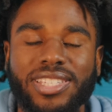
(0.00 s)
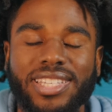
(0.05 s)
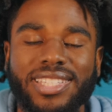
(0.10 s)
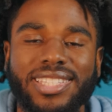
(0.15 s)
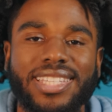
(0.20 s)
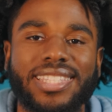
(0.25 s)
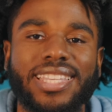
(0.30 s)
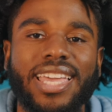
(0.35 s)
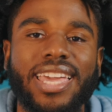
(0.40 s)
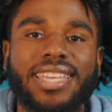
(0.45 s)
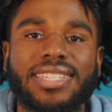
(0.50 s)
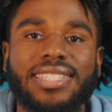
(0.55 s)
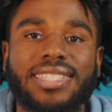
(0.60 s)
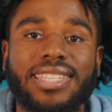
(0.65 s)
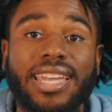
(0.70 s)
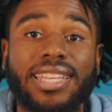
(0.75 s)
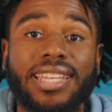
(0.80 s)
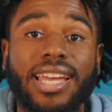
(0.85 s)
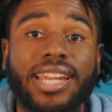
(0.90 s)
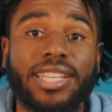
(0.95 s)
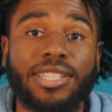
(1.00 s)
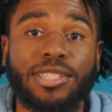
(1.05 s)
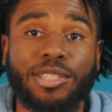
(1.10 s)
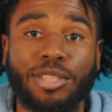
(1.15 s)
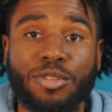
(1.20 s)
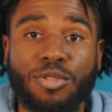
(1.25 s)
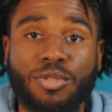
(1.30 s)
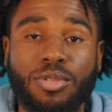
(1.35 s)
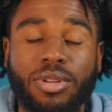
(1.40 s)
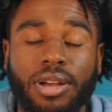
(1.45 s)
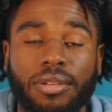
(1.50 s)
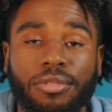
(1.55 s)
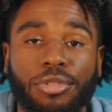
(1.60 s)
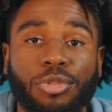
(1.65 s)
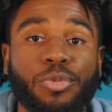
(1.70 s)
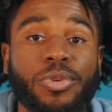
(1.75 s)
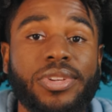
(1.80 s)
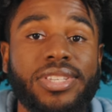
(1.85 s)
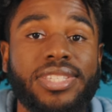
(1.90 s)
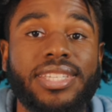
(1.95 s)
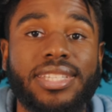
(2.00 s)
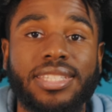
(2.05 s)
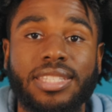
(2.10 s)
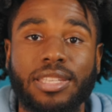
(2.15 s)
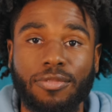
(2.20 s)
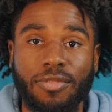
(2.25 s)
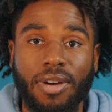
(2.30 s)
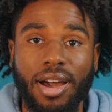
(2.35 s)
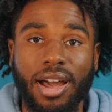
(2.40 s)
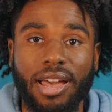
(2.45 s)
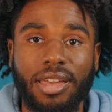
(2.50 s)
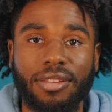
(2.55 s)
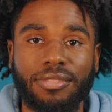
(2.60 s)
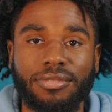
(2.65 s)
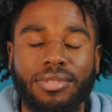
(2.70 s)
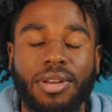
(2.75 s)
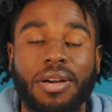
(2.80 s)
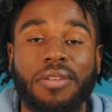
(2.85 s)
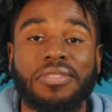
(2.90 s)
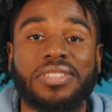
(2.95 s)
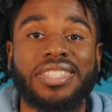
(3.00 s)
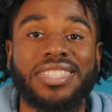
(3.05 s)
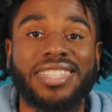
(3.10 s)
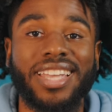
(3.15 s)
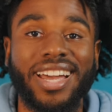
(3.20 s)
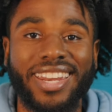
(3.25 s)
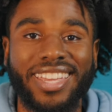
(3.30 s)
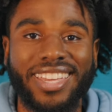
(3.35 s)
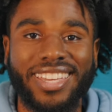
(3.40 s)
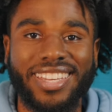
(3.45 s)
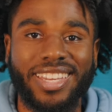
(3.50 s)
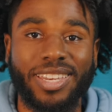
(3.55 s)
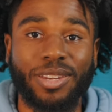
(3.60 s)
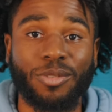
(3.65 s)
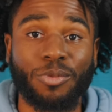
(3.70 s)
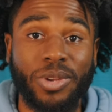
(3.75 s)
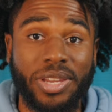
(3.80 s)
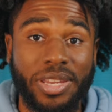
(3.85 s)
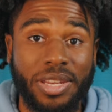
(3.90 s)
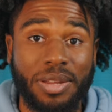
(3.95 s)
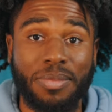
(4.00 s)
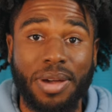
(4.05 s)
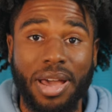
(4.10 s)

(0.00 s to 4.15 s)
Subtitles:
and today is day 92 of 365 of studying and reading the